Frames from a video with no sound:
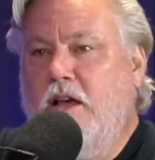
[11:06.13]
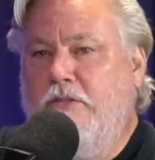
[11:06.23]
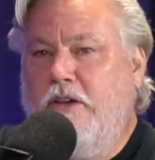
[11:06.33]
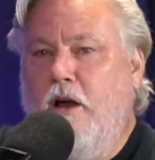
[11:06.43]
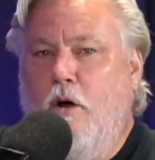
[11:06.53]

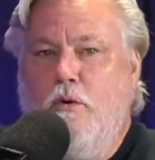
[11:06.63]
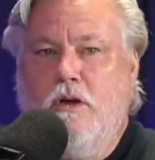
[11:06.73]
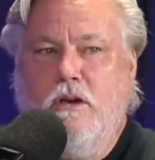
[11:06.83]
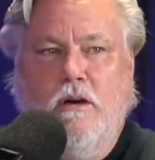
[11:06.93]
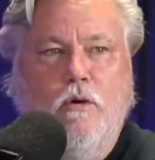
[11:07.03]
The
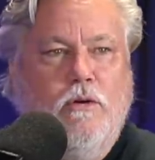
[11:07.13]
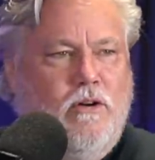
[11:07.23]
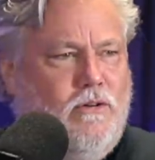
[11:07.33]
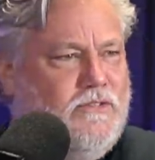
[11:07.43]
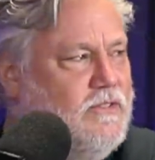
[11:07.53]

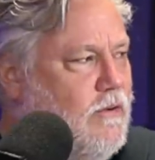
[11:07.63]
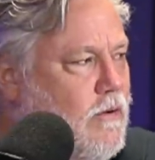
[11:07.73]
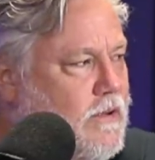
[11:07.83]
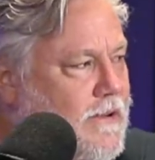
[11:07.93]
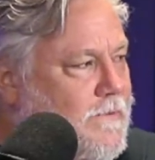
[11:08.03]
Oakhurst. Oh
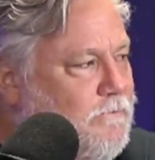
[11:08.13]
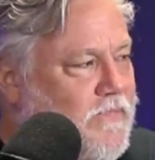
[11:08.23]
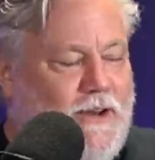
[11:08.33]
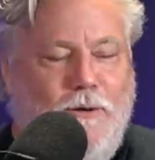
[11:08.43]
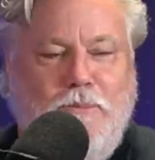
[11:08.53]
yeah. Oh, yeah.
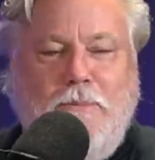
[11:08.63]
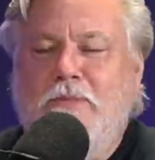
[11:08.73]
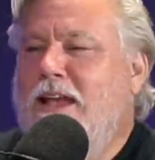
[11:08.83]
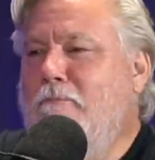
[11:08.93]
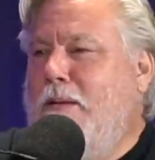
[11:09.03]
You know, people
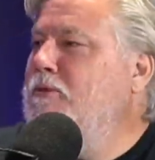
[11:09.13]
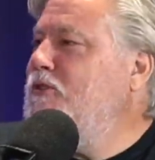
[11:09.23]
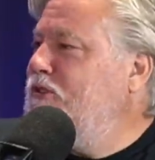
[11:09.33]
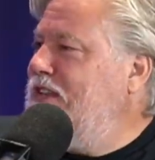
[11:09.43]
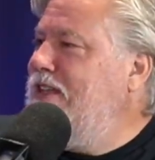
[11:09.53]
used to
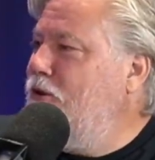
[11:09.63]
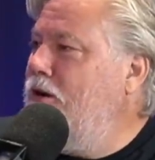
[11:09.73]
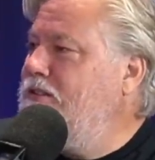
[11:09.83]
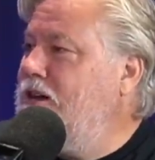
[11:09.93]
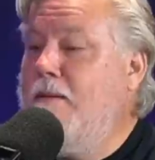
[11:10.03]
stay there all
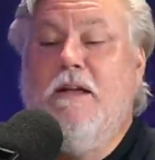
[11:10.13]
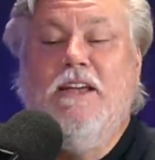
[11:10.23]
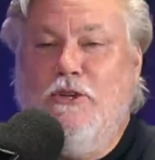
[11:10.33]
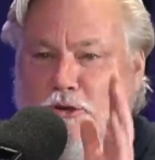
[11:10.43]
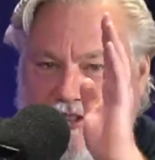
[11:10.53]
the time.
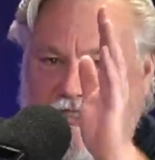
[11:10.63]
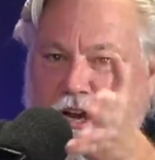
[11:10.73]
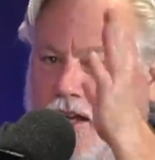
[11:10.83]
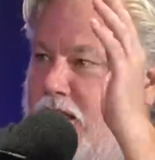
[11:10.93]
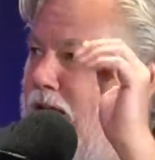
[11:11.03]
You're
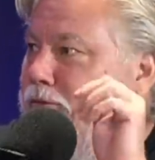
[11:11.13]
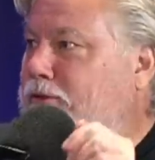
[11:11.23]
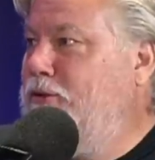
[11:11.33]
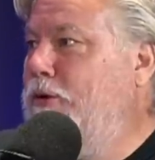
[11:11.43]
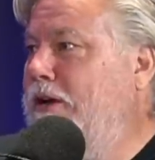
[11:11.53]
stuck there for
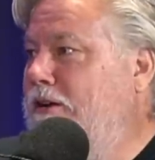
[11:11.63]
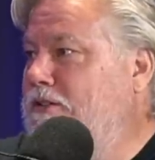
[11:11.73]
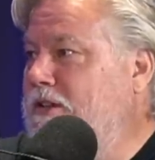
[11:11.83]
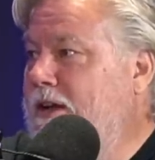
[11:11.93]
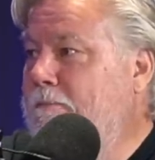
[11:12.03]
2
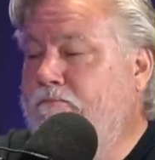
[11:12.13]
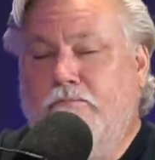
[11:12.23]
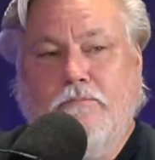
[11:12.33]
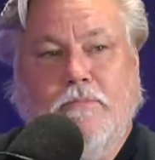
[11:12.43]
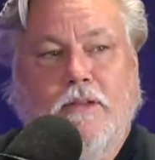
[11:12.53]
years. The
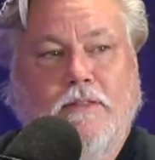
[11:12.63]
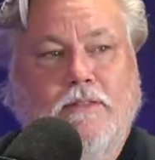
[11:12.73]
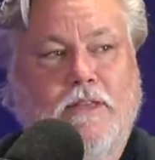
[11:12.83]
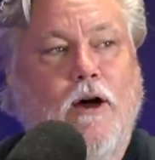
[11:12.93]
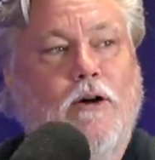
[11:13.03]
Oakhurst
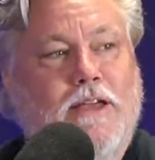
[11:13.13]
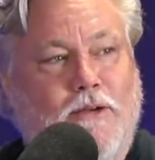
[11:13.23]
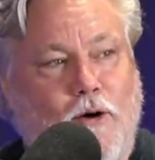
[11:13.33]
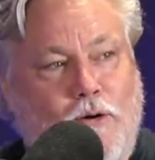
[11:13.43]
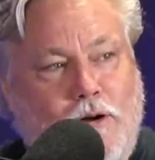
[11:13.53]
orgies. The
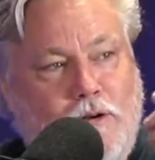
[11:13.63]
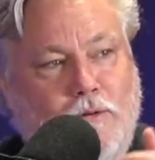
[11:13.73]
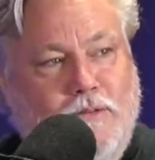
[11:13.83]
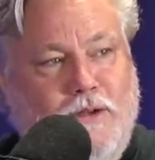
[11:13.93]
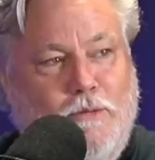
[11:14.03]
Oakhurst.
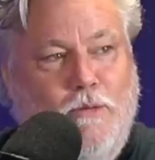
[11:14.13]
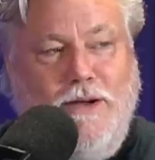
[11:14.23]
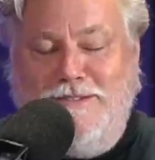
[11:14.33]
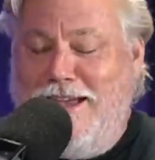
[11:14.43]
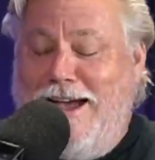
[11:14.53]
Was that what it
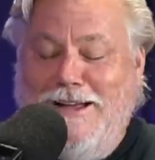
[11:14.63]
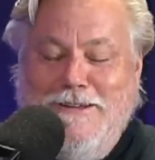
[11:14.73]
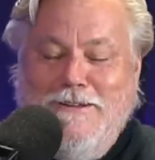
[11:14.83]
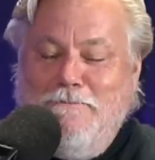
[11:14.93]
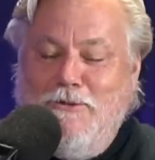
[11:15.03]
was? Yeah.
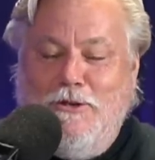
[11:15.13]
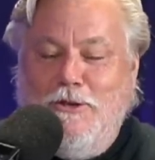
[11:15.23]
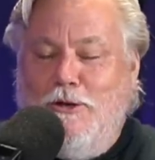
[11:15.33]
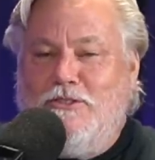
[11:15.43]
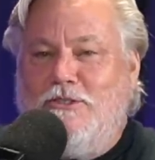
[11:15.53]
Just
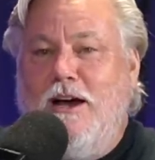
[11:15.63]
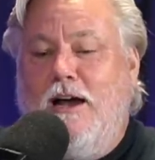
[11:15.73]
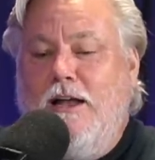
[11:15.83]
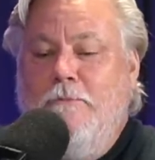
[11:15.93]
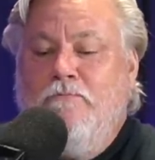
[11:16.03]
you're stuck.
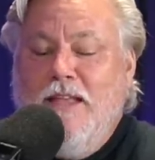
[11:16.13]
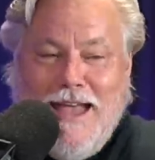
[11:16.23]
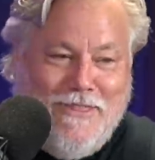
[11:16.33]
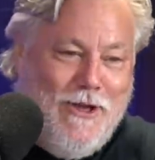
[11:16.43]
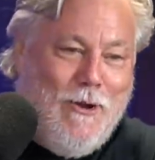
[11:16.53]

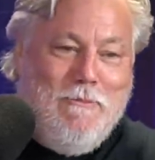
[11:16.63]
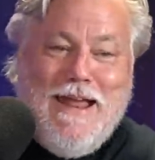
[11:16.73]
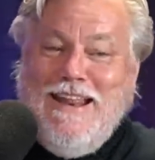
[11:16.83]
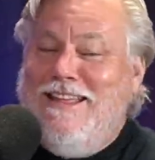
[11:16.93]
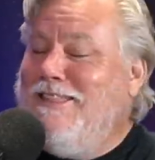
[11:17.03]
And there are
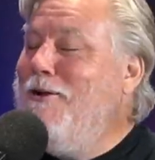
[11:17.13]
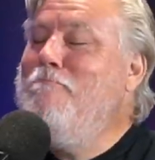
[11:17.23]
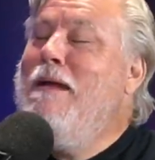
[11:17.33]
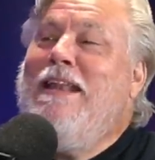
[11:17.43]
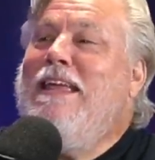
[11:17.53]

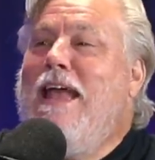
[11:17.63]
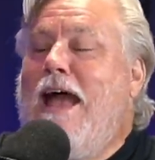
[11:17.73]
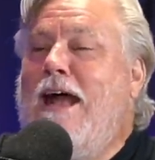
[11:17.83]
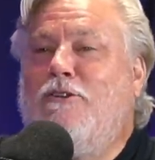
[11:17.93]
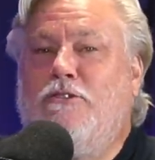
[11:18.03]
many
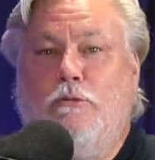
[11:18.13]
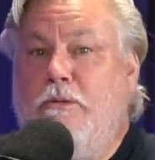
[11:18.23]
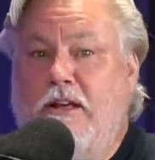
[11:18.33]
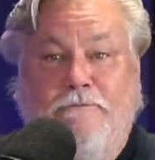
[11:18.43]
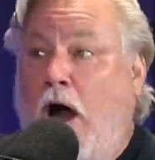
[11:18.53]
actors that would
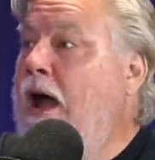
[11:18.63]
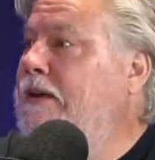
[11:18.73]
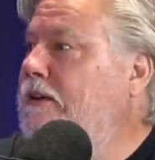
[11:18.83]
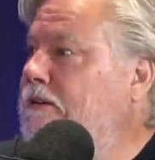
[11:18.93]
be like, fine.